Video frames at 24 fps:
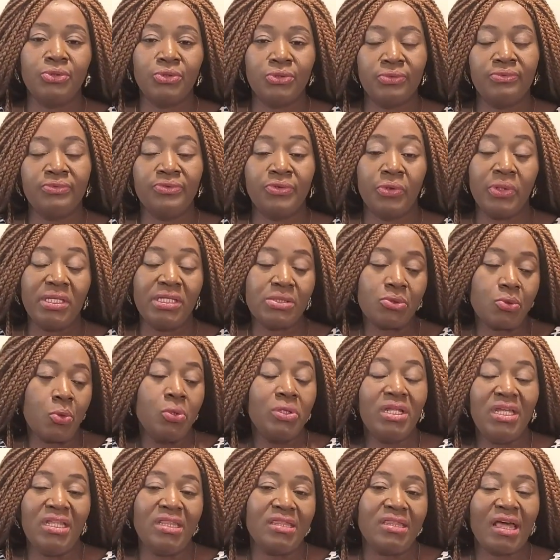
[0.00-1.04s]
for his
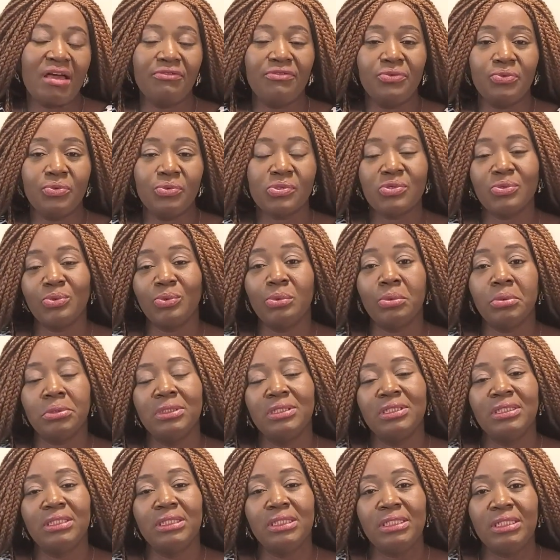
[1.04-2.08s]
own interview. So
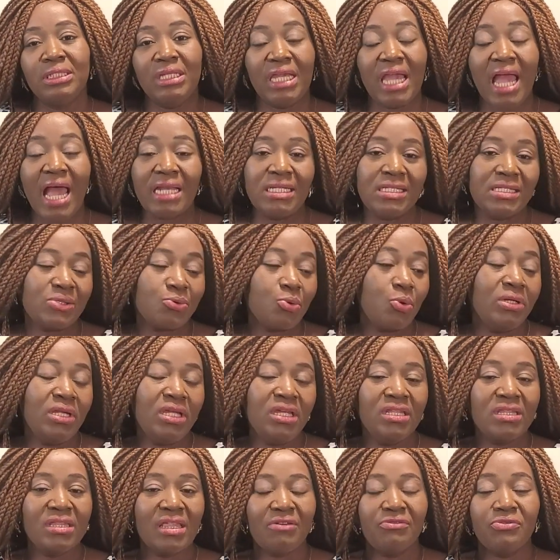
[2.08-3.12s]
he had his own
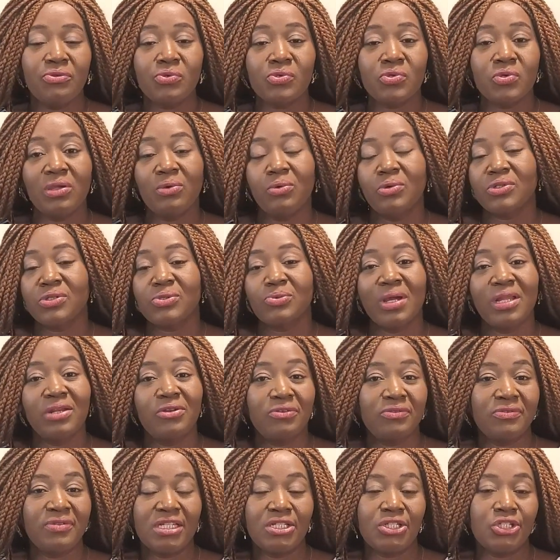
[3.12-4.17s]
interview. So it was one
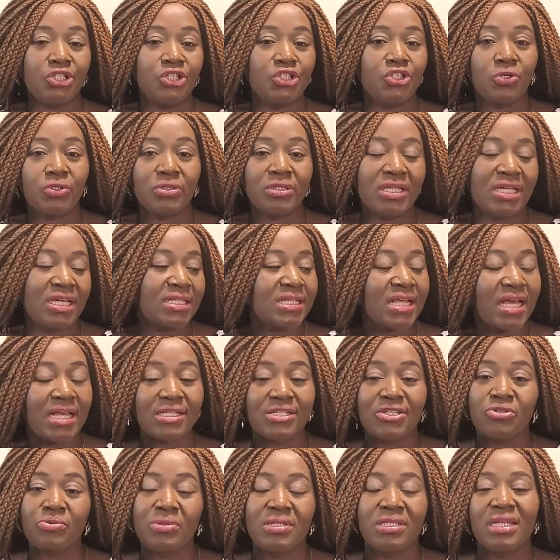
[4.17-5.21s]
of the shortest and
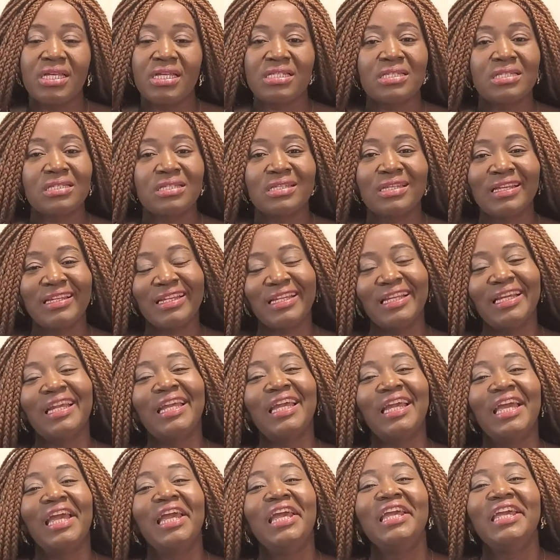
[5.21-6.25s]
sweetest
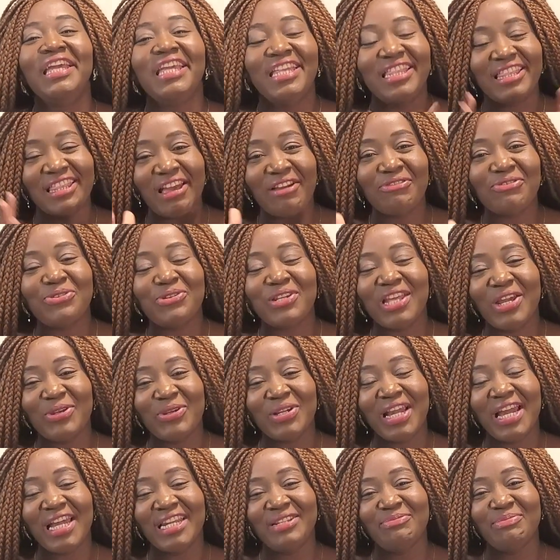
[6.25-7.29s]
interview that you
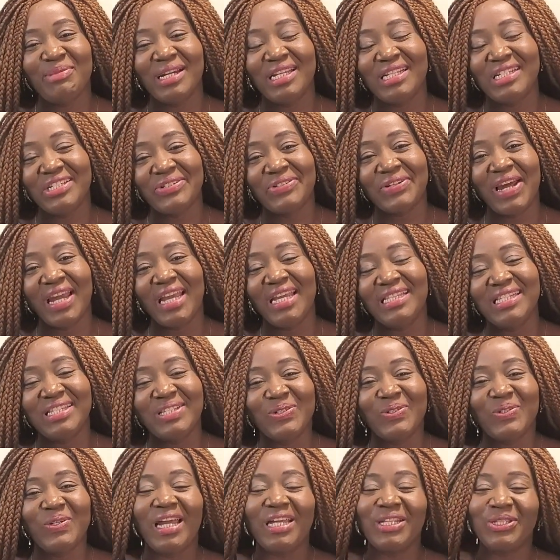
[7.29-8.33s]
can imagine, right?
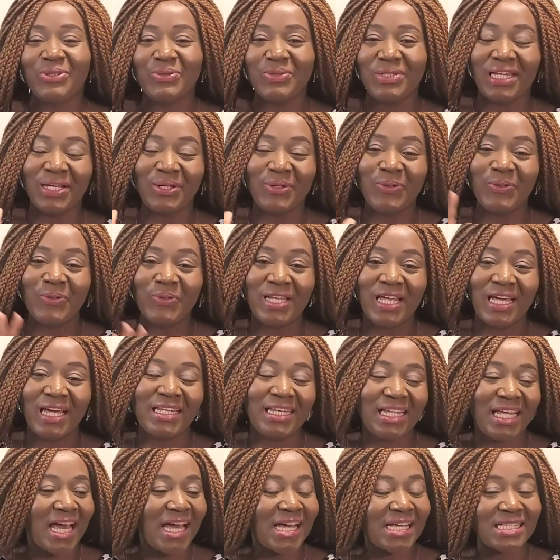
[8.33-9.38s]
So I took the oath, and
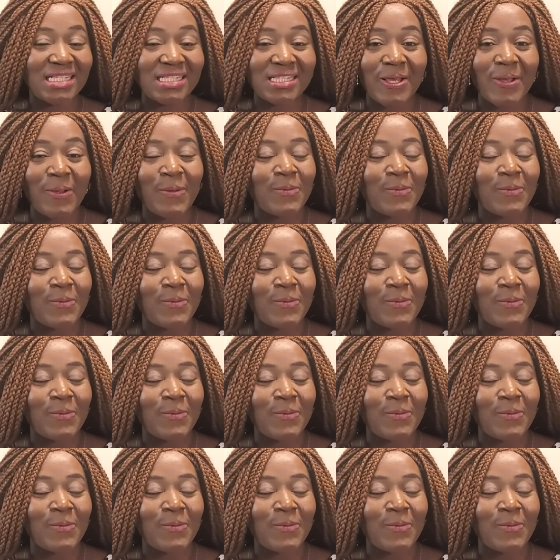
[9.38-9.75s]
they asked